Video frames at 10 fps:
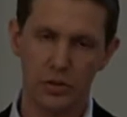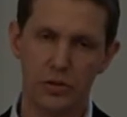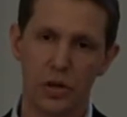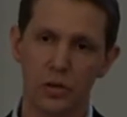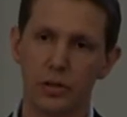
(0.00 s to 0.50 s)

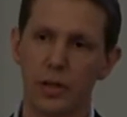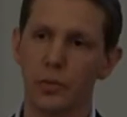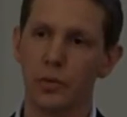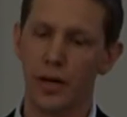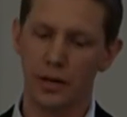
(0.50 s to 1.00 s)
when the
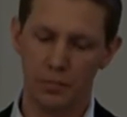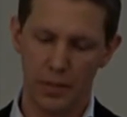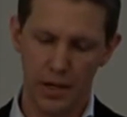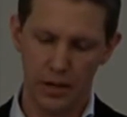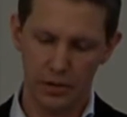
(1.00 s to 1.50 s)
social
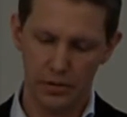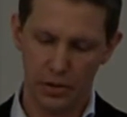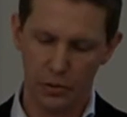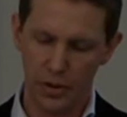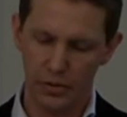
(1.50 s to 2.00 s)
democratic
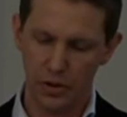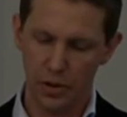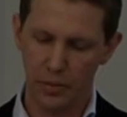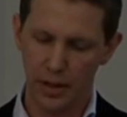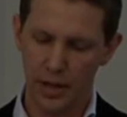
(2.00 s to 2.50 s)
mayors of
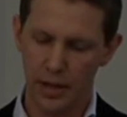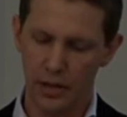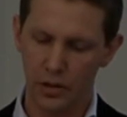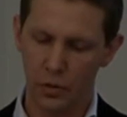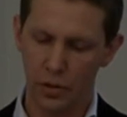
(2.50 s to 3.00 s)
West
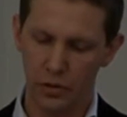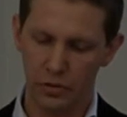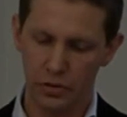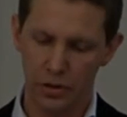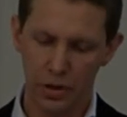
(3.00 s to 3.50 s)
Copenhagen and
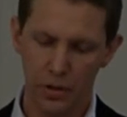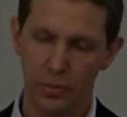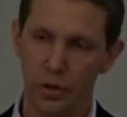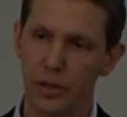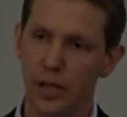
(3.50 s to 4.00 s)
Århus
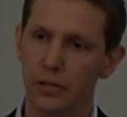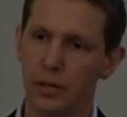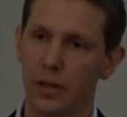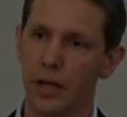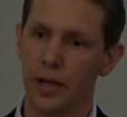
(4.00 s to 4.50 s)

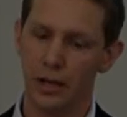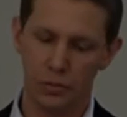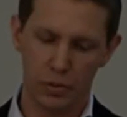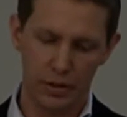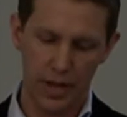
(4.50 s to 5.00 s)
protested
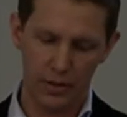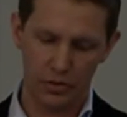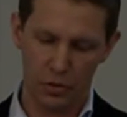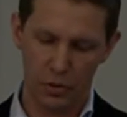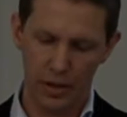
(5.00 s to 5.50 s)
against what
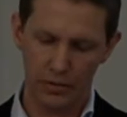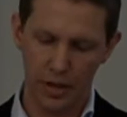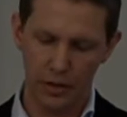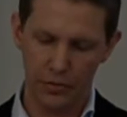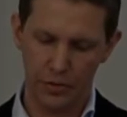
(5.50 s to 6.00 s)
they
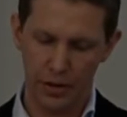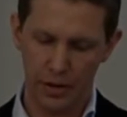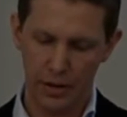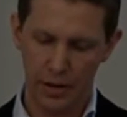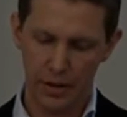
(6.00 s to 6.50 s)
saw
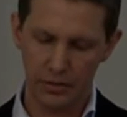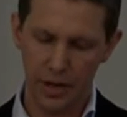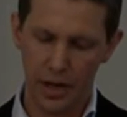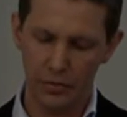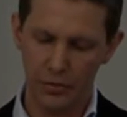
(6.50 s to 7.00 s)

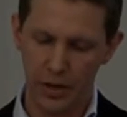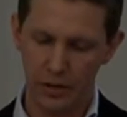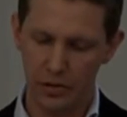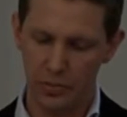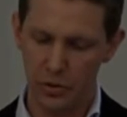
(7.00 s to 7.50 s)
as an
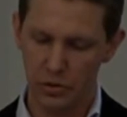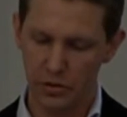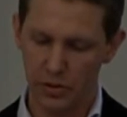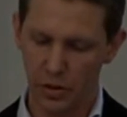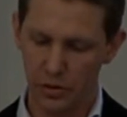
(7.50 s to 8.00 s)
unfair
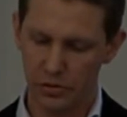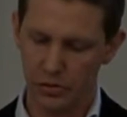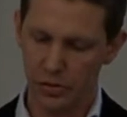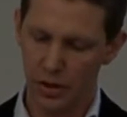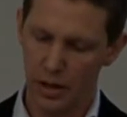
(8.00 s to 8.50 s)
distribution of
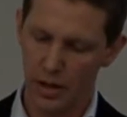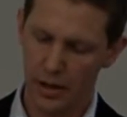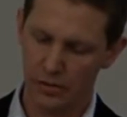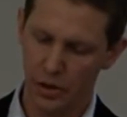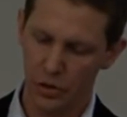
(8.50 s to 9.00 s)
costs
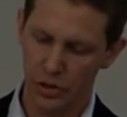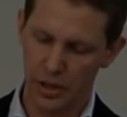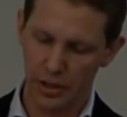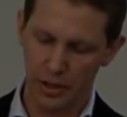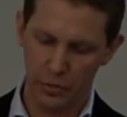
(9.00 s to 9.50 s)

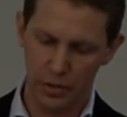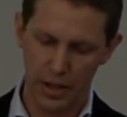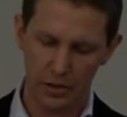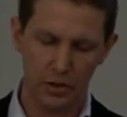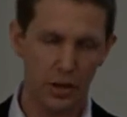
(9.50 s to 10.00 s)
associated
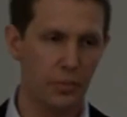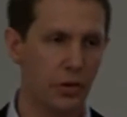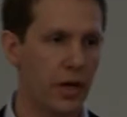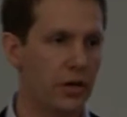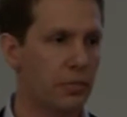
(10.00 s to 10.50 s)
with
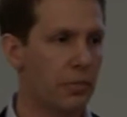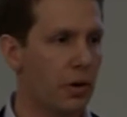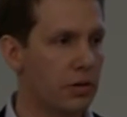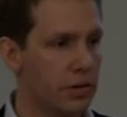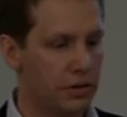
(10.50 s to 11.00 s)
national
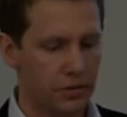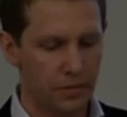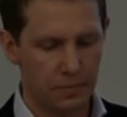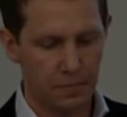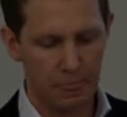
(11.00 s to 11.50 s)
immigration
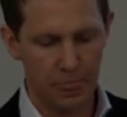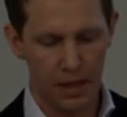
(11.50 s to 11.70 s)
policies.